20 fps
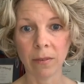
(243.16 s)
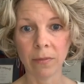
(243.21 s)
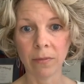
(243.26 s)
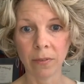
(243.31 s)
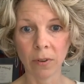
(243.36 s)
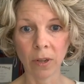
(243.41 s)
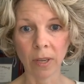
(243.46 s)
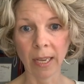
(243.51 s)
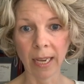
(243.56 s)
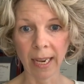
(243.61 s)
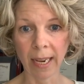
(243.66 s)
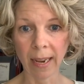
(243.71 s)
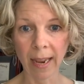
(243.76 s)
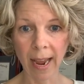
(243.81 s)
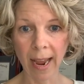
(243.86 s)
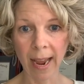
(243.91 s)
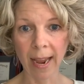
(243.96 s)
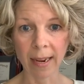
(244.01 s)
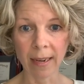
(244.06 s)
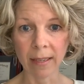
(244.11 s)
fully,
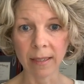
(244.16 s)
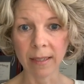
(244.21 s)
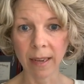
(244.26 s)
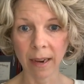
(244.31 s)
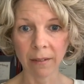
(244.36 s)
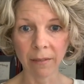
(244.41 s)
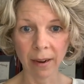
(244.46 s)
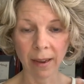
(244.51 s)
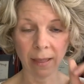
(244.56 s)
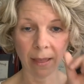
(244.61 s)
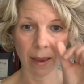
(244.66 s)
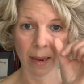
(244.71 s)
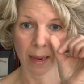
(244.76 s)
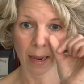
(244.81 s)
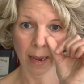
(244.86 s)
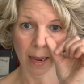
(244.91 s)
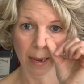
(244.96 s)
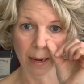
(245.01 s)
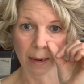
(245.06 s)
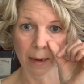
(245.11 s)
hands, everything
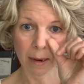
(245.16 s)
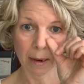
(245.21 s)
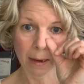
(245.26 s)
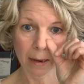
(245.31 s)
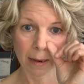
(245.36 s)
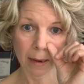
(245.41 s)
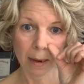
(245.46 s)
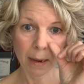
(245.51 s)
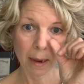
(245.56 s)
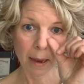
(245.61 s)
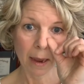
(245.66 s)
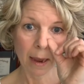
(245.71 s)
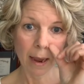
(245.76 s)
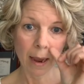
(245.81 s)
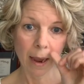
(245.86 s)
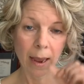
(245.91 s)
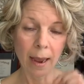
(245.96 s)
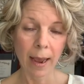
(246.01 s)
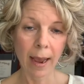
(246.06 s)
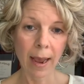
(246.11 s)
in.
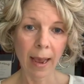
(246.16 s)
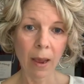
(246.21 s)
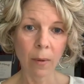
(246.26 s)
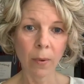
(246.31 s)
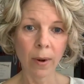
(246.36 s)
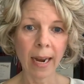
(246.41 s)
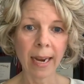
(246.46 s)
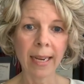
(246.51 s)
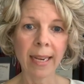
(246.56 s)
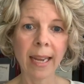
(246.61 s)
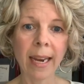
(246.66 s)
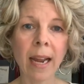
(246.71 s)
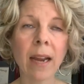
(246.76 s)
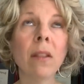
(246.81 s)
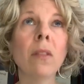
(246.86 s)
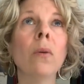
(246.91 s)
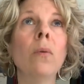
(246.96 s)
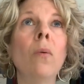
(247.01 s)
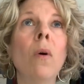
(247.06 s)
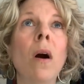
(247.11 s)
And when I get out
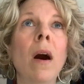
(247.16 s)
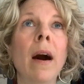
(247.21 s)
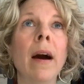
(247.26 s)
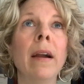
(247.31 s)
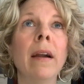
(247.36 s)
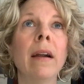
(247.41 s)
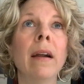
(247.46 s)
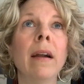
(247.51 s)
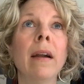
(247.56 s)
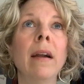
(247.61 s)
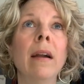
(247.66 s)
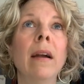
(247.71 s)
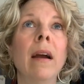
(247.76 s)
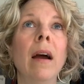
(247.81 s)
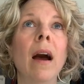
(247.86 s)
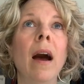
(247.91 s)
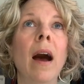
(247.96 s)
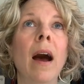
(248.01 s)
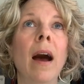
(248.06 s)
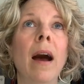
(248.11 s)
of the water,
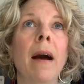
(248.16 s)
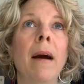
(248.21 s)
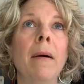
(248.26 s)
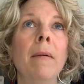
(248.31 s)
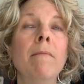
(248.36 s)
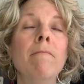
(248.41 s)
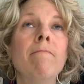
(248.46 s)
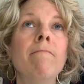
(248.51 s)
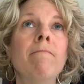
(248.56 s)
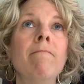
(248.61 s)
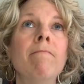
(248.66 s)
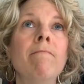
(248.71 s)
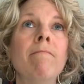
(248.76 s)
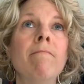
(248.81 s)
I